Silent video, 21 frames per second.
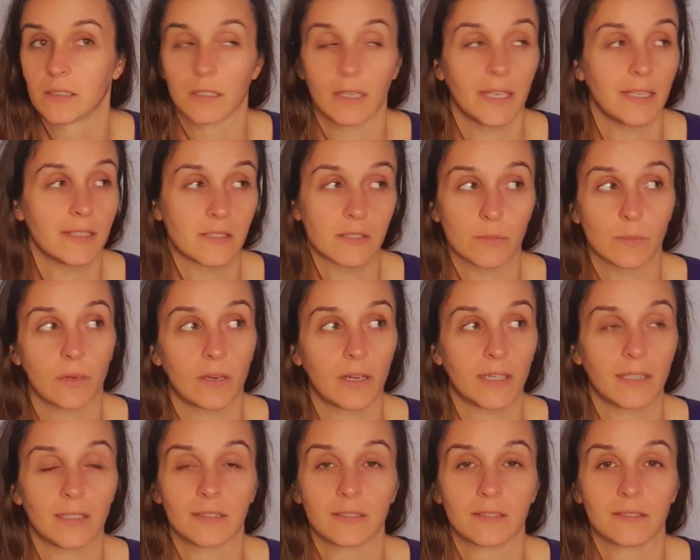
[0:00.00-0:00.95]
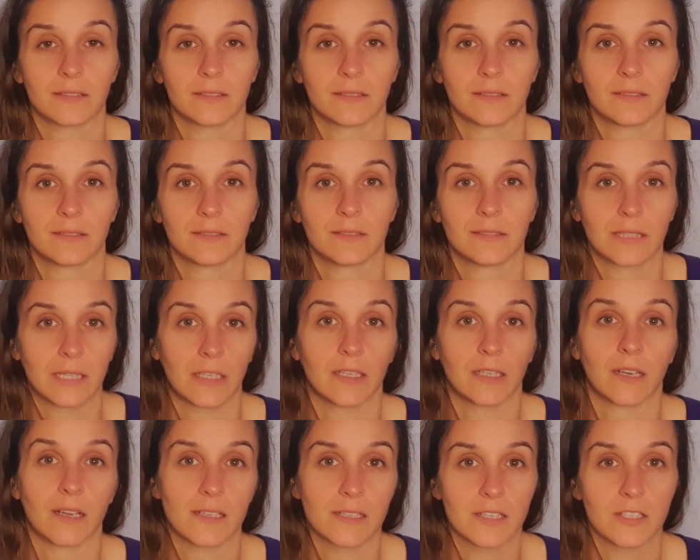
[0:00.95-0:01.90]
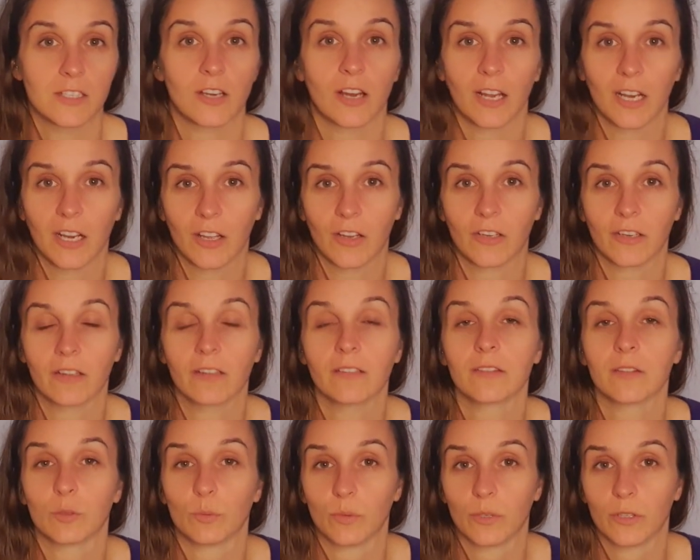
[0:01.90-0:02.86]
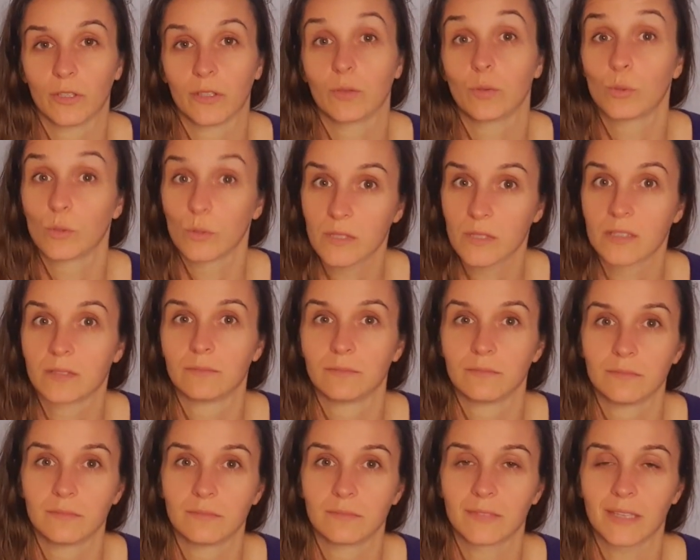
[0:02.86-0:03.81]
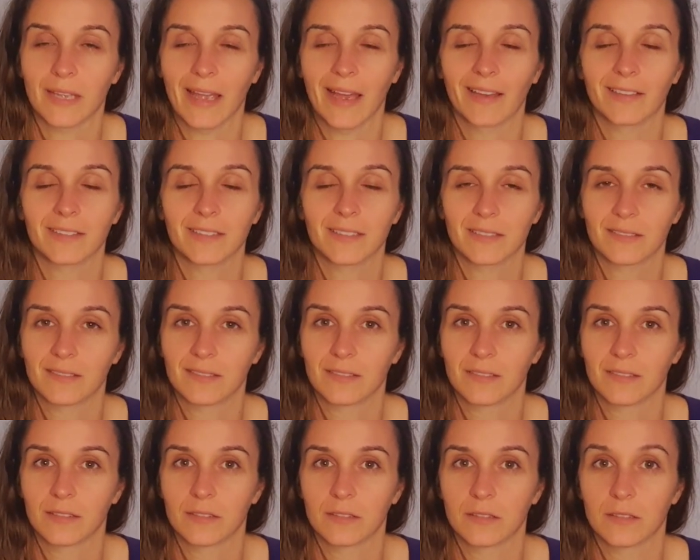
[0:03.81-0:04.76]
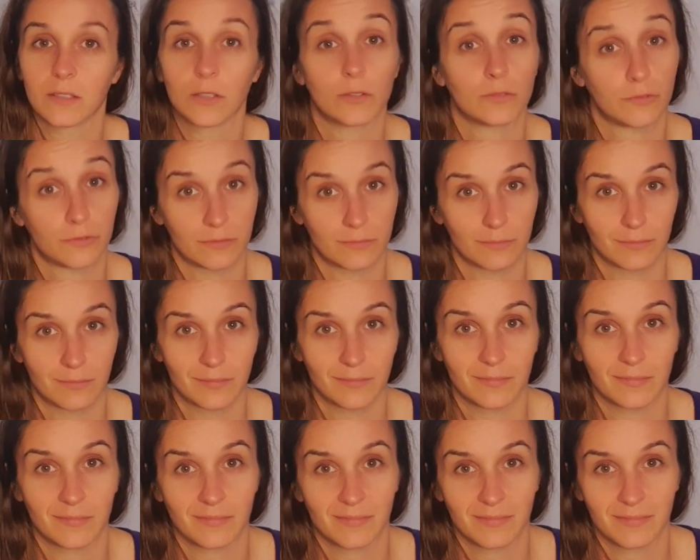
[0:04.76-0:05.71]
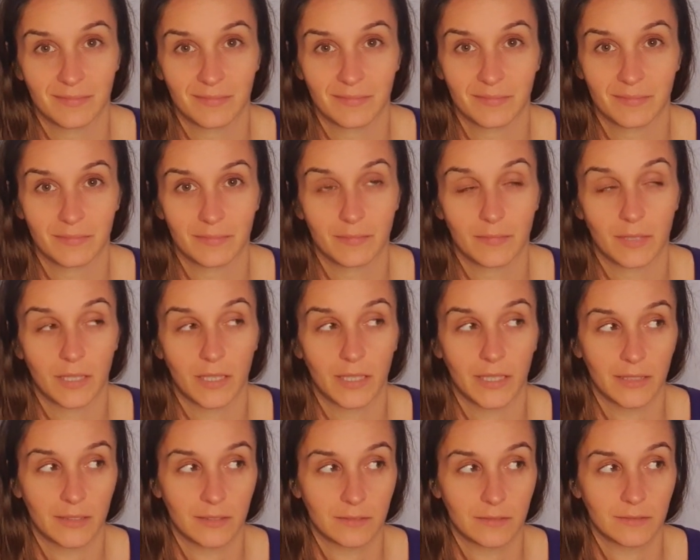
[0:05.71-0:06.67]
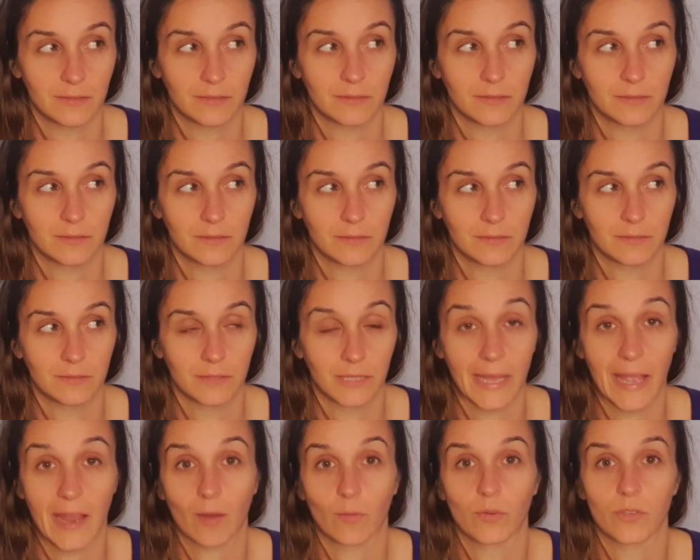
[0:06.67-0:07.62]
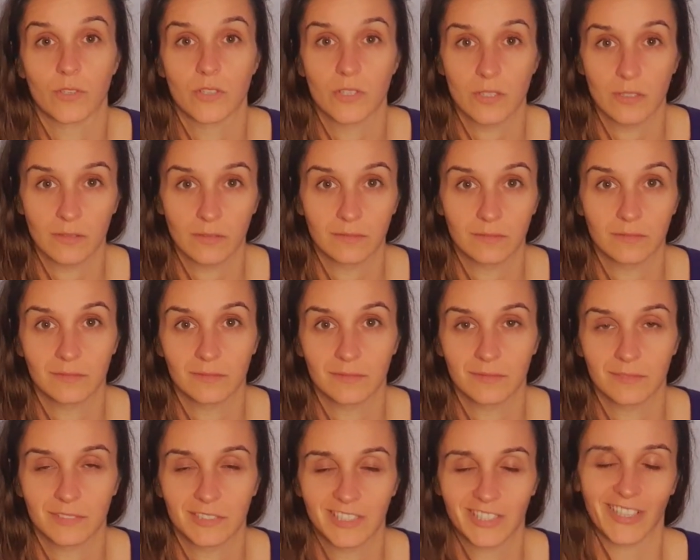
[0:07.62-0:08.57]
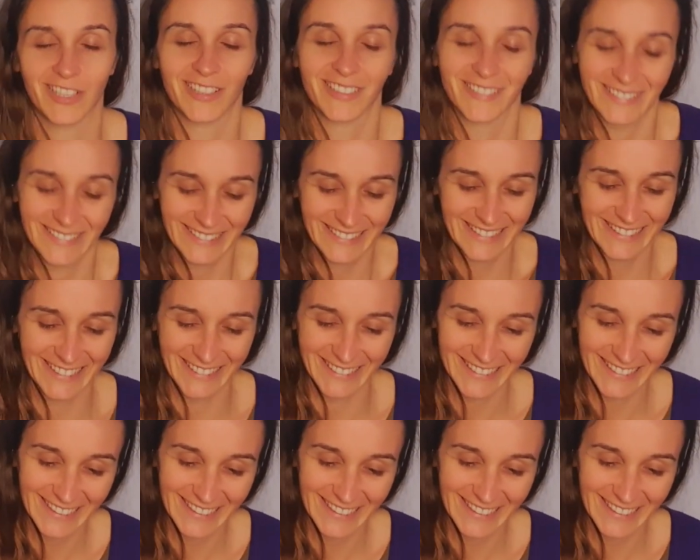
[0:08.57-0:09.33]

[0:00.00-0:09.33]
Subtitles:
Hence why I'd like to dialogue the word awesome out of my language. So, yeah.